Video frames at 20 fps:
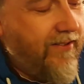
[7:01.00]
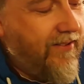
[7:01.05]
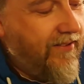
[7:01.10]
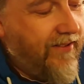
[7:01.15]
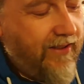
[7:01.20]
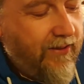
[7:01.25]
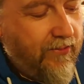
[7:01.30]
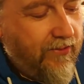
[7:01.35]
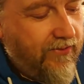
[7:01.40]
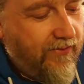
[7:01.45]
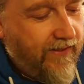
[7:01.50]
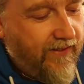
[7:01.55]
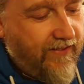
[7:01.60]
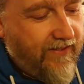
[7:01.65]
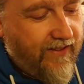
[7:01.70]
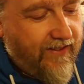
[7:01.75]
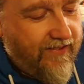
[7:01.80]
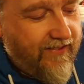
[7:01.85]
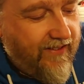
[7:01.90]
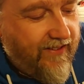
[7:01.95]
better. It was
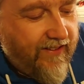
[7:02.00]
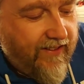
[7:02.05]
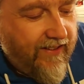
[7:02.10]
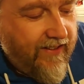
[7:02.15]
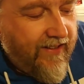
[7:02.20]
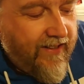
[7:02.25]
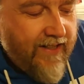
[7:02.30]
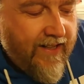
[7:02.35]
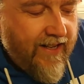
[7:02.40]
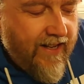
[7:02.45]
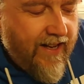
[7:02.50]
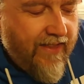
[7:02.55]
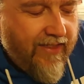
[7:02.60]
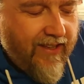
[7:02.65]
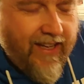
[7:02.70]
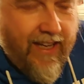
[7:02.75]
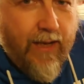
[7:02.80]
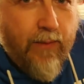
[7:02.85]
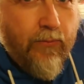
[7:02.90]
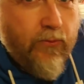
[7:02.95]
fantastic.
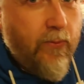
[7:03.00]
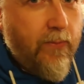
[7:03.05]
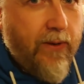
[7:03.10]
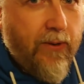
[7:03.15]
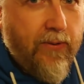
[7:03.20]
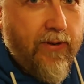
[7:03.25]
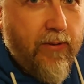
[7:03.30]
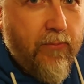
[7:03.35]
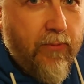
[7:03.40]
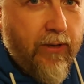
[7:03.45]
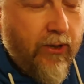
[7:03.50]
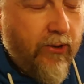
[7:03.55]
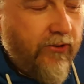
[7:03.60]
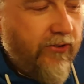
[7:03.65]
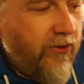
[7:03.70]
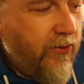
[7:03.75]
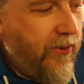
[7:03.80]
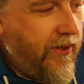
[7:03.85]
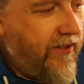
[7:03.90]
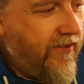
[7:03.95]
The games were brilliant. We
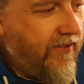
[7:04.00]
got to